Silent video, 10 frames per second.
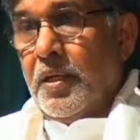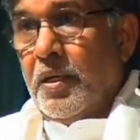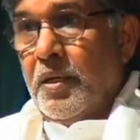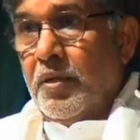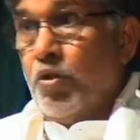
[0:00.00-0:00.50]

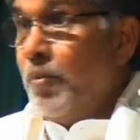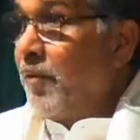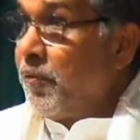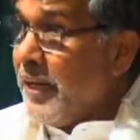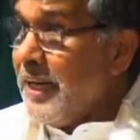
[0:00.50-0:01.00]
You
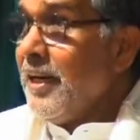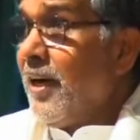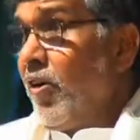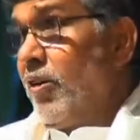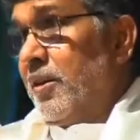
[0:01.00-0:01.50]
may feel
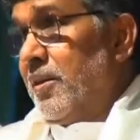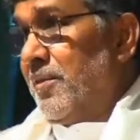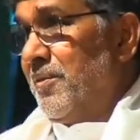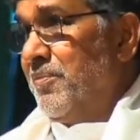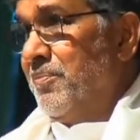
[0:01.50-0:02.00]

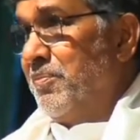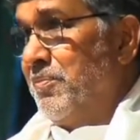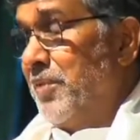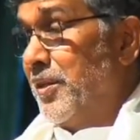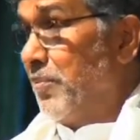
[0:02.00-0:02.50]
honor,
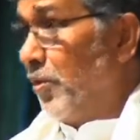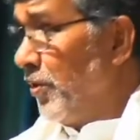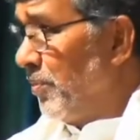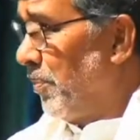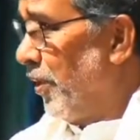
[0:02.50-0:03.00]
but the more
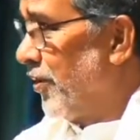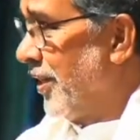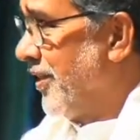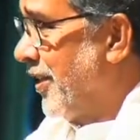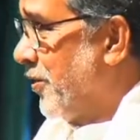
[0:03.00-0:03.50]

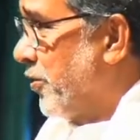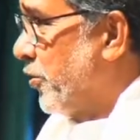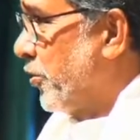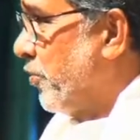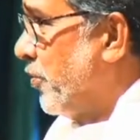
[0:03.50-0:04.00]
important that you
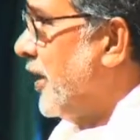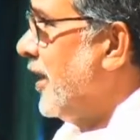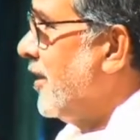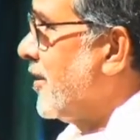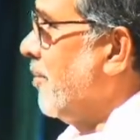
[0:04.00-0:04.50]
should
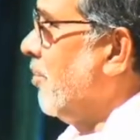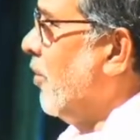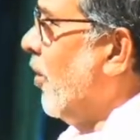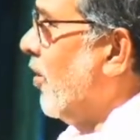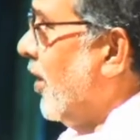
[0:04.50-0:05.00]
feel some
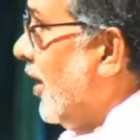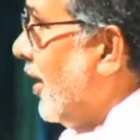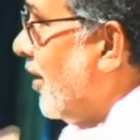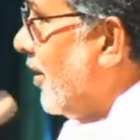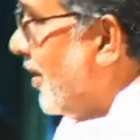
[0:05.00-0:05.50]

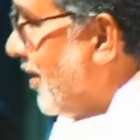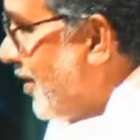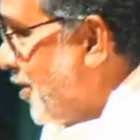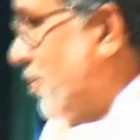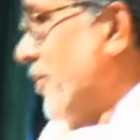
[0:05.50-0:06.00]
moral
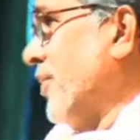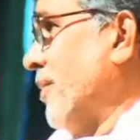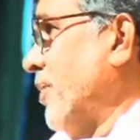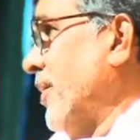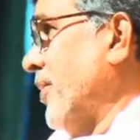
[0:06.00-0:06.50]

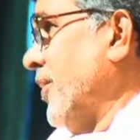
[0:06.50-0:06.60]
responsibility.